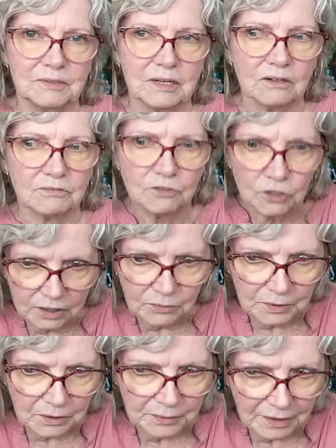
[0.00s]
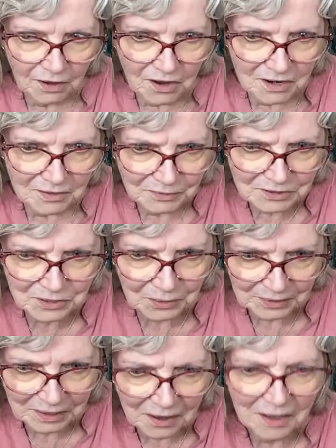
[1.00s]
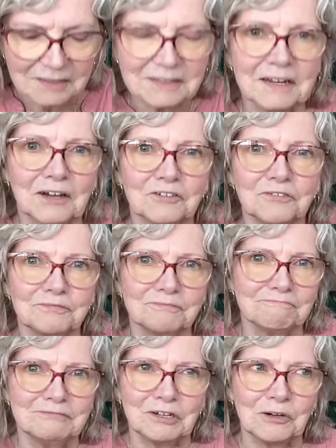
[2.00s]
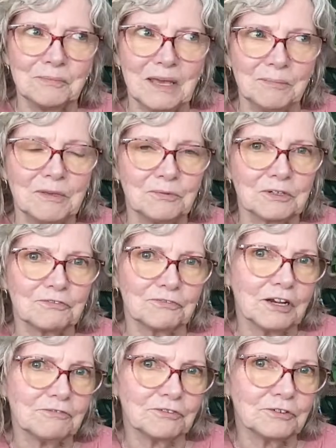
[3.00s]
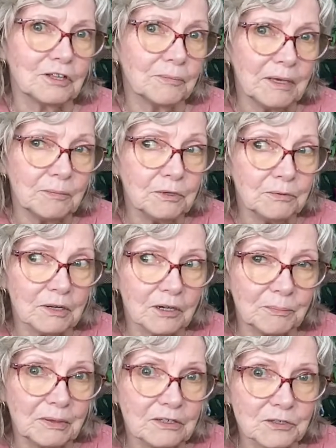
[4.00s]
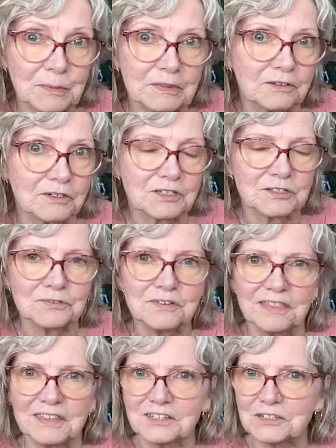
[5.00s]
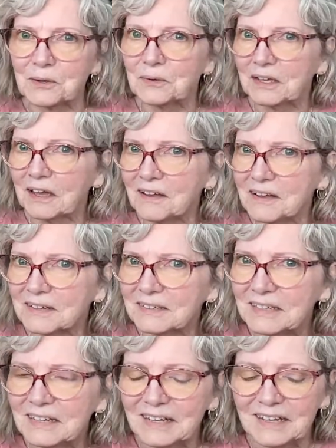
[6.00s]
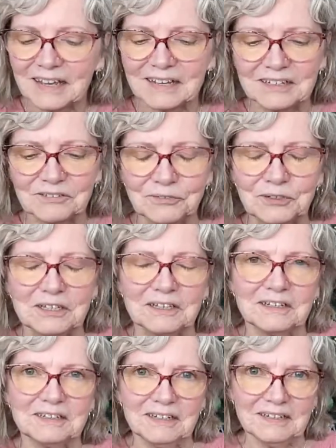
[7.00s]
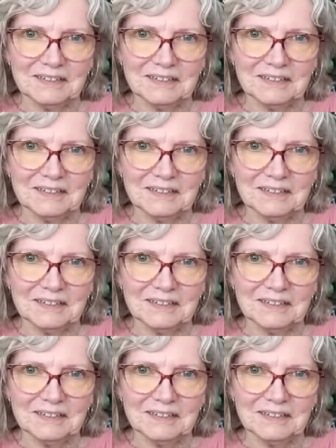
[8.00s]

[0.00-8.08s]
kind of look at where we are and what's going on and how, maybe we're fretful and maybe we're at peace, but there are certain things going on. And if we can